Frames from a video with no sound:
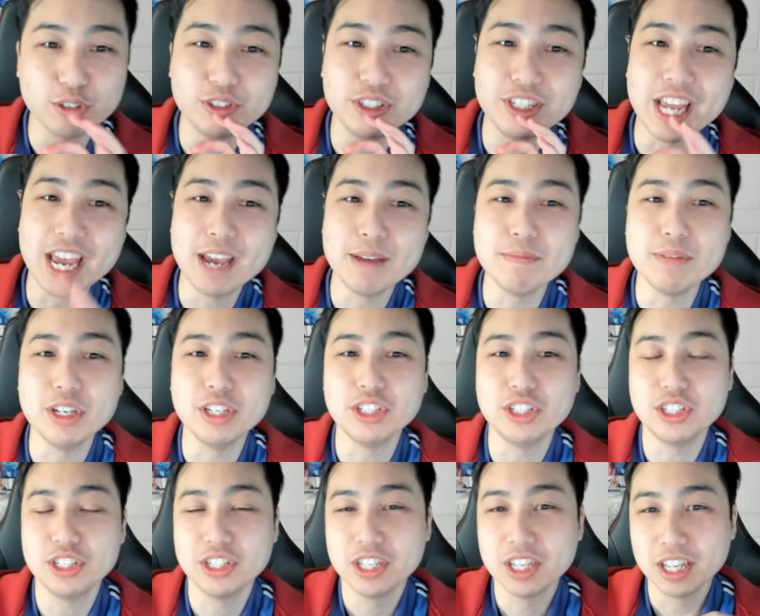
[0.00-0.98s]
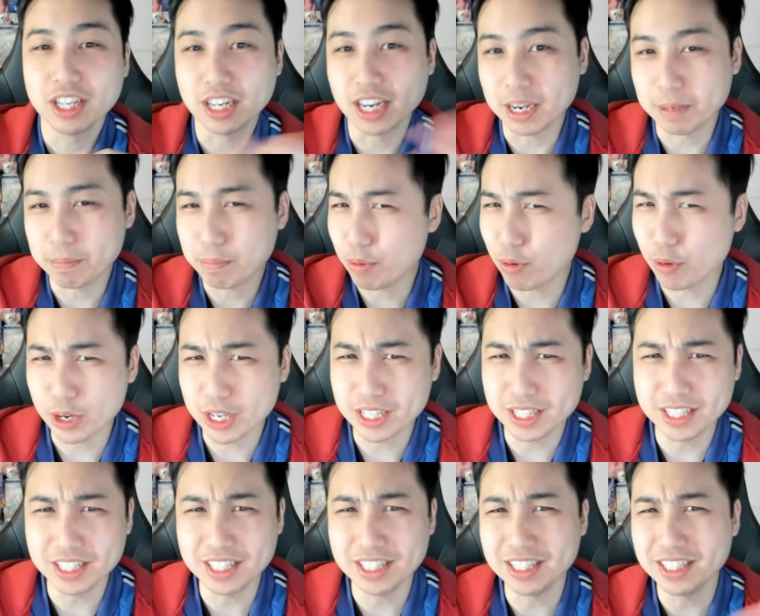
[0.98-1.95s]
damage like
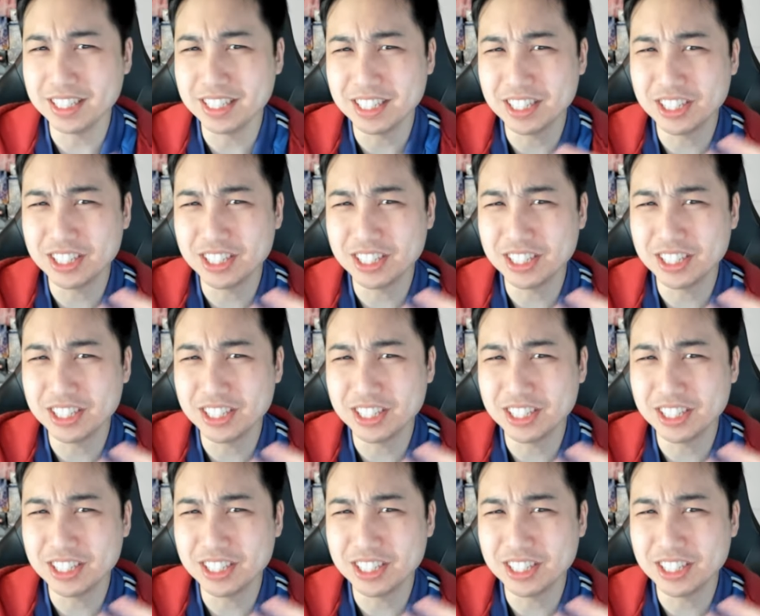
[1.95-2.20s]
poison,